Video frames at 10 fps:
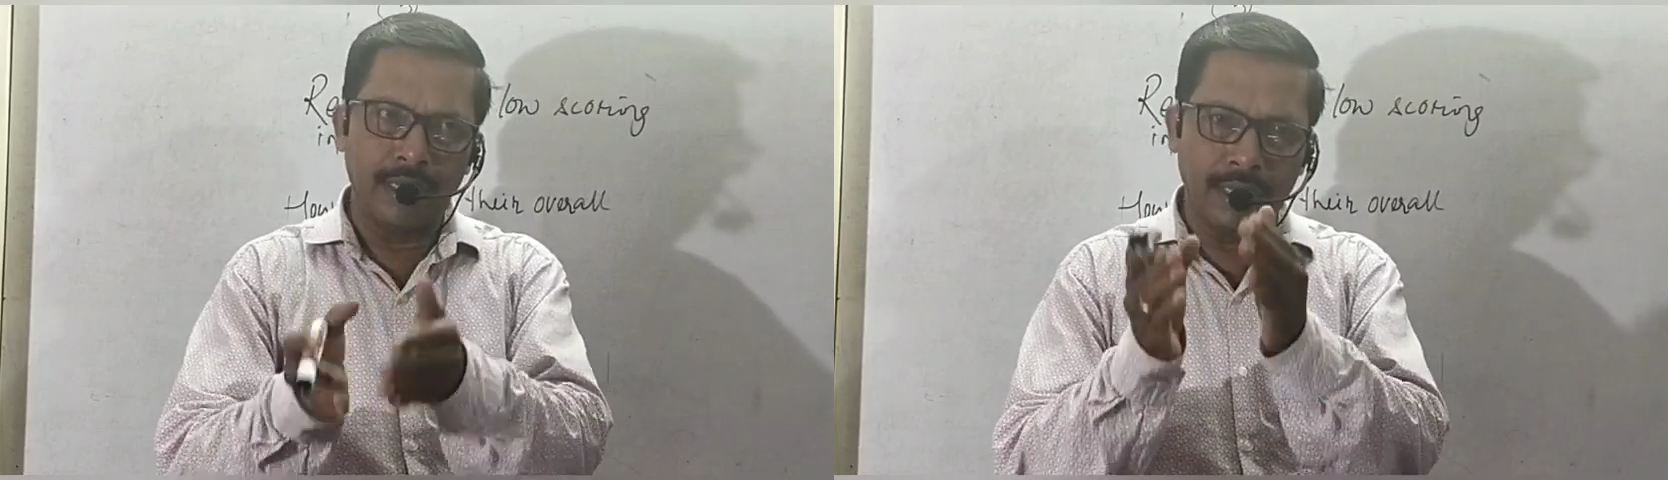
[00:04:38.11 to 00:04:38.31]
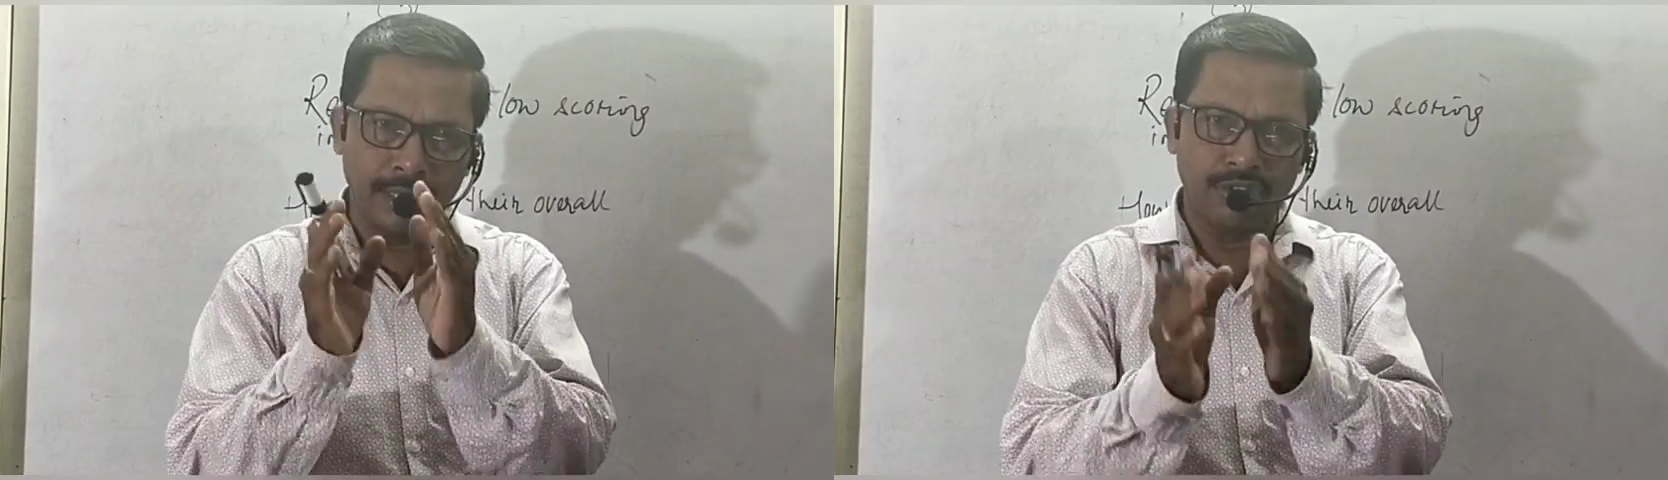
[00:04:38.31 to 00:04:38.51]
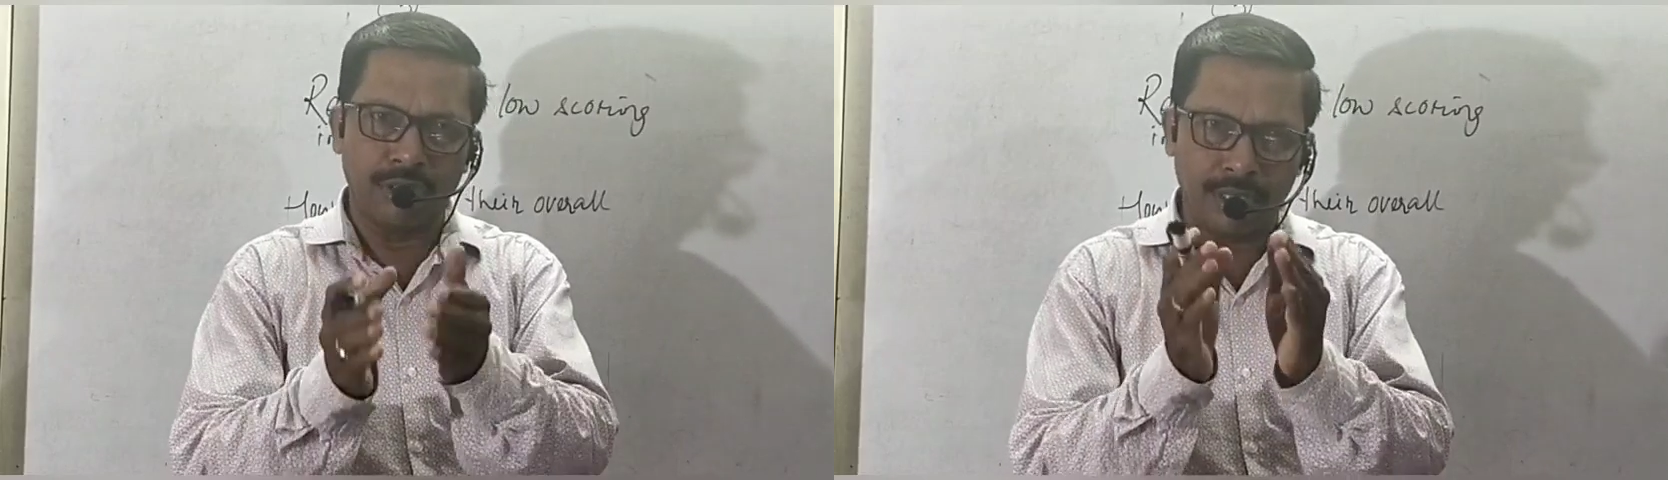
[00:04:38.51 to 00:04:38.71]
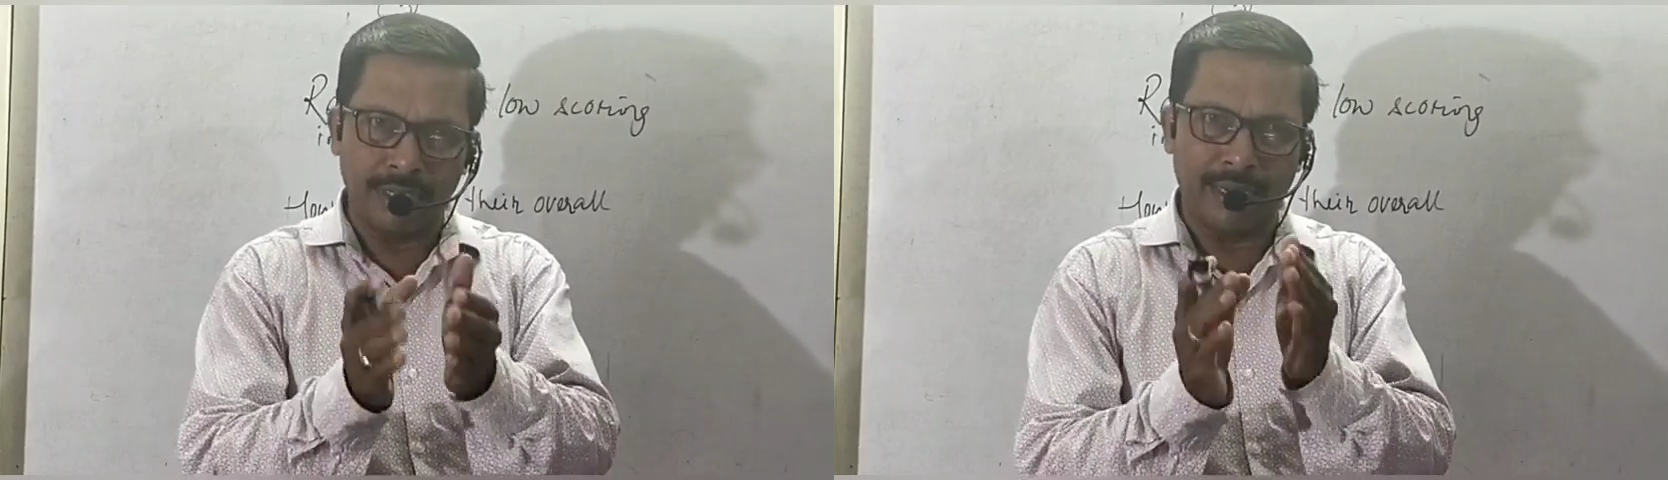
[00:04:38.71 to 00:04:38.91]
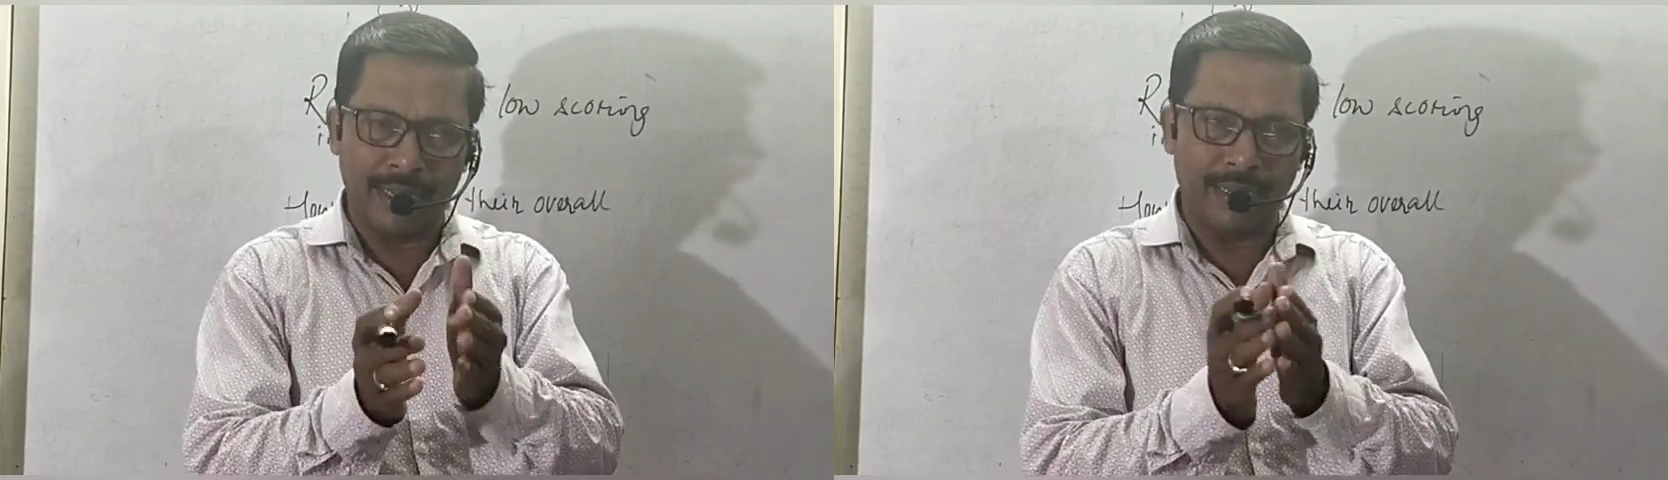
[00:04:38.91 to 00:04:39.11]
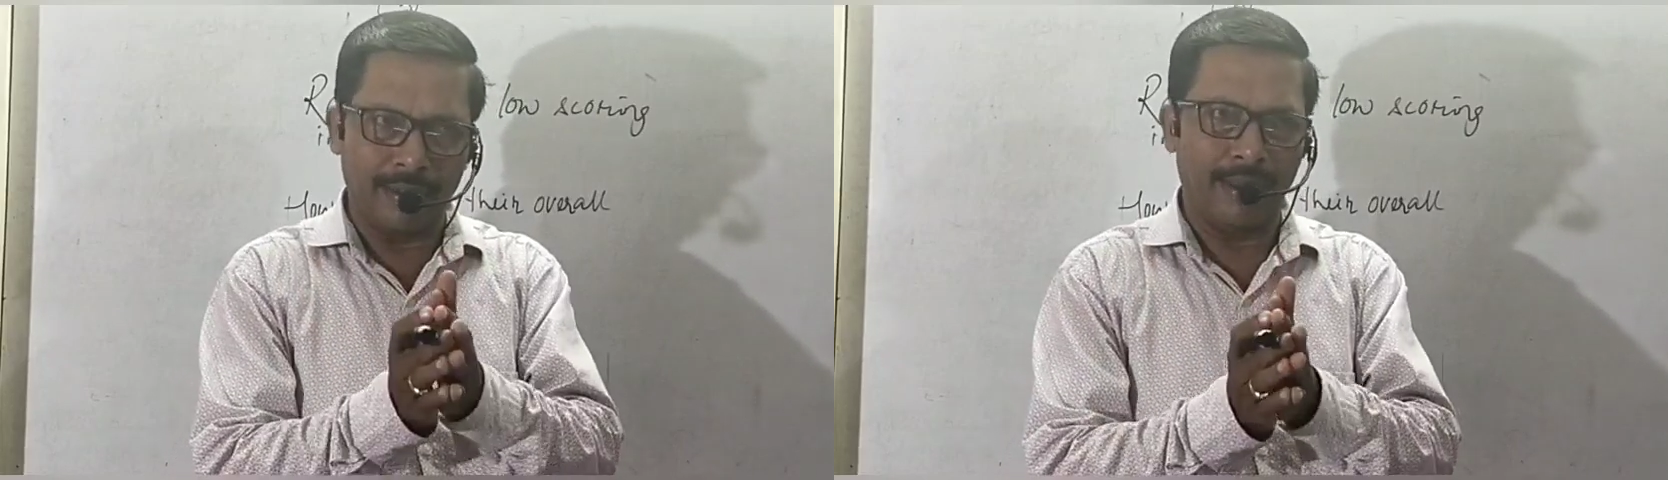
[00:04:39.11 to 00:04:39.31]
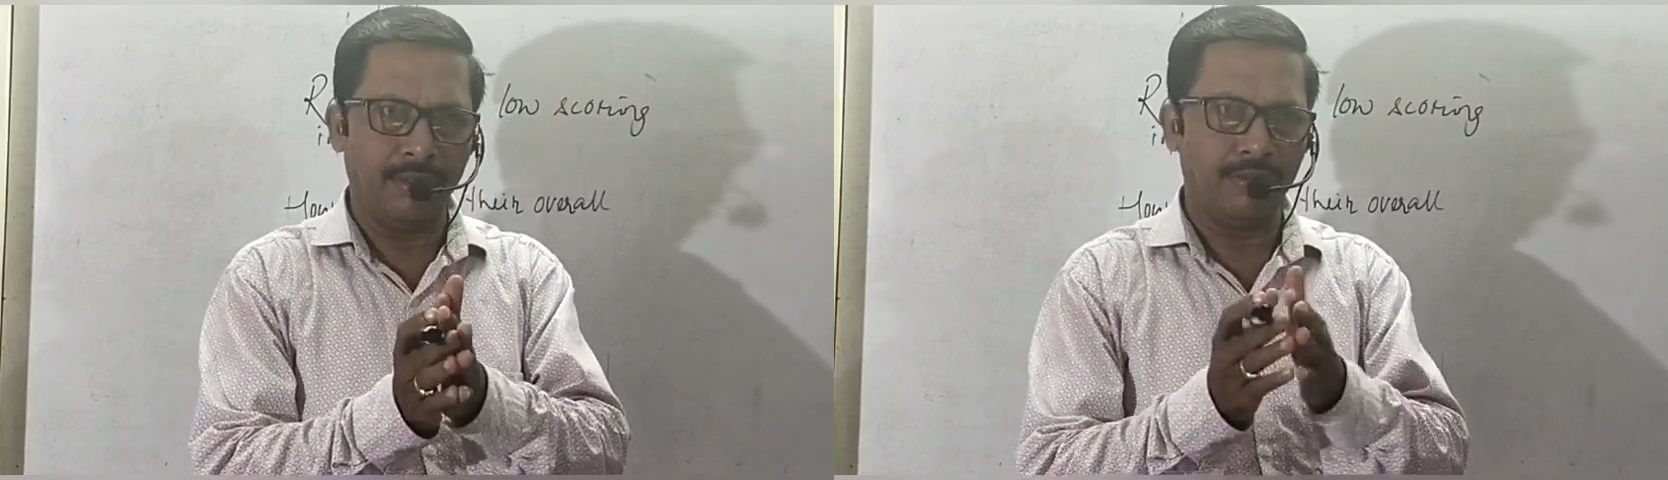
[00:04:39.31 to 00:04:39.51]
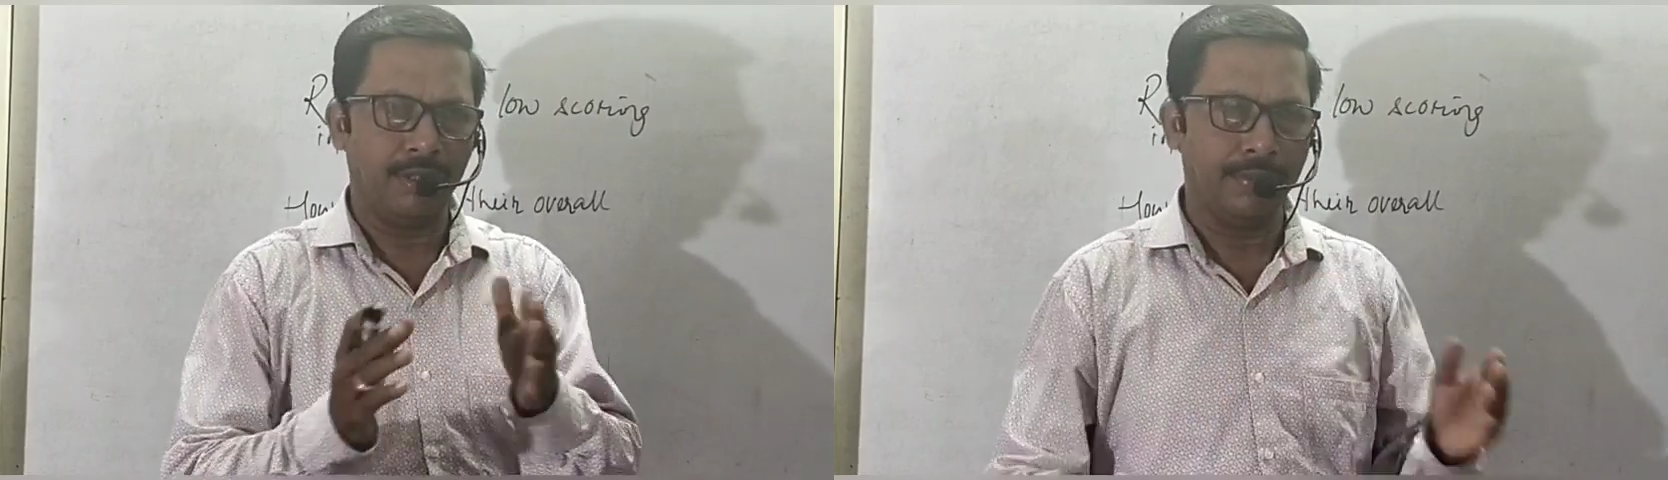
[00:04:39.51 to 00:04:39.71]
is
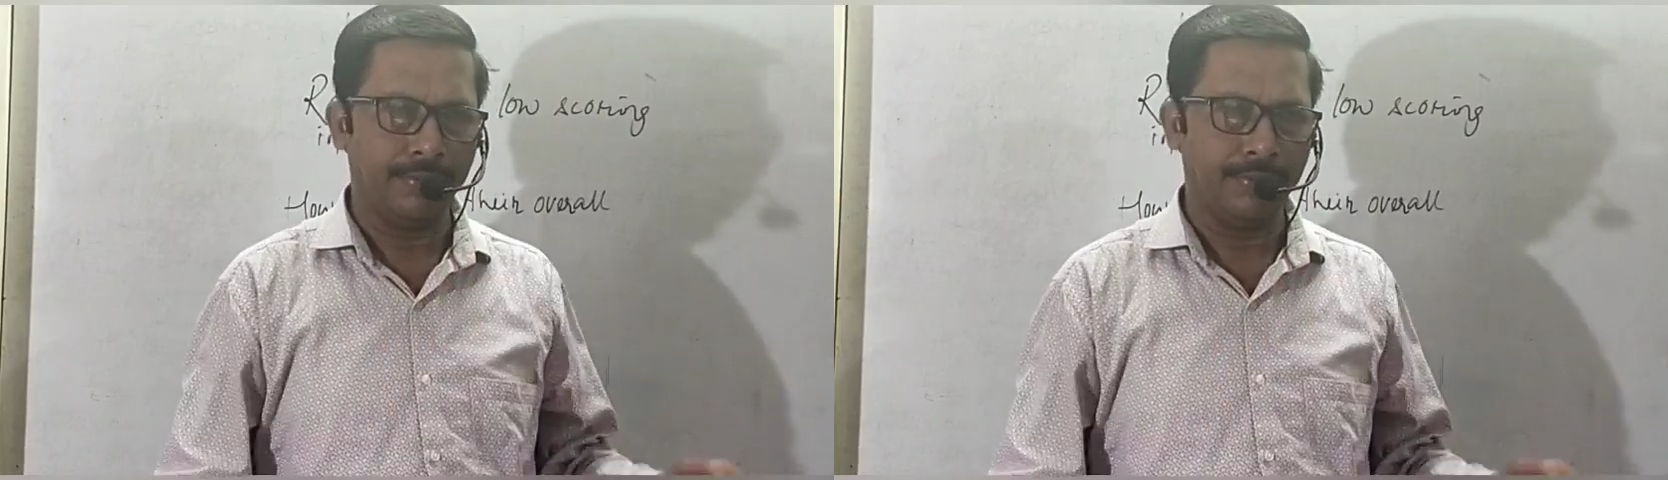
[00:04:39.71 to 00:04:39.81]
decreased.